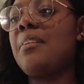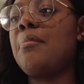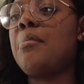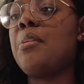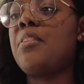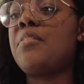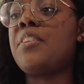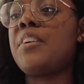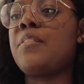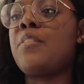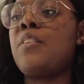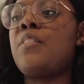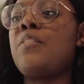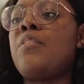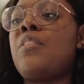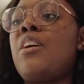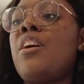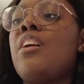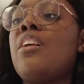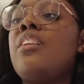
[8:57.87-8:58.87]
Perfect for
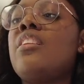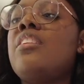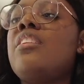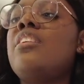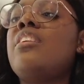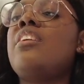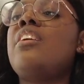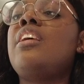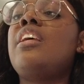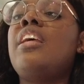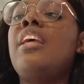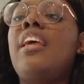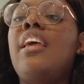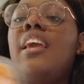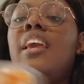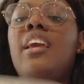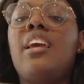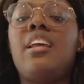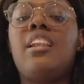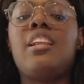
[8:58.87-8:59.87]
fall.
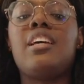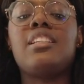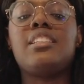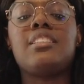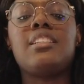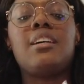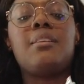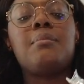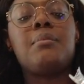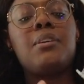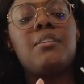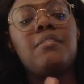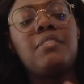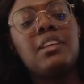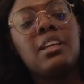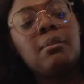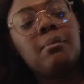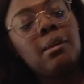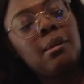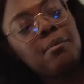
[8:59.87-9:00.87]
And some
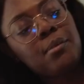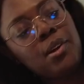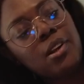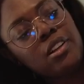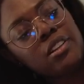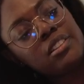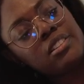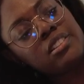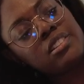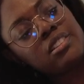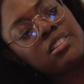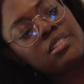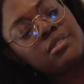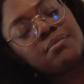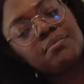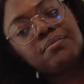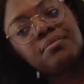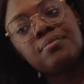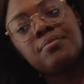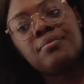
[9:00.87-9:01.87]
vegan meatballs
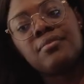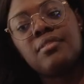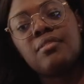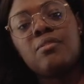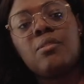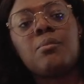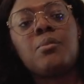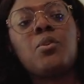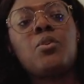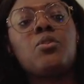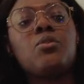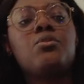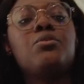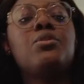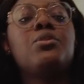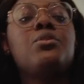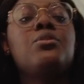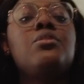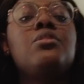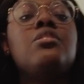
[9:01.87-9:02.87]
from Whole
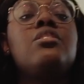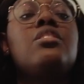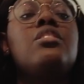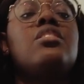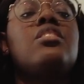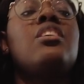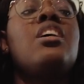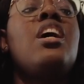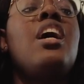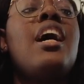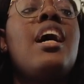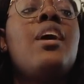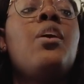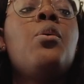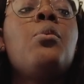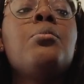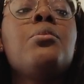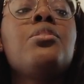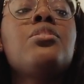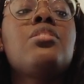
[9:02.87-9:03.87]
Foods. I
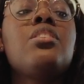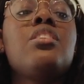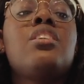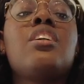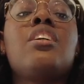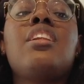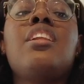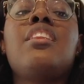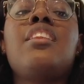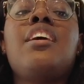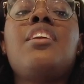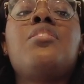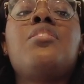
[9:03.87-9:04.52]
hope those are good and they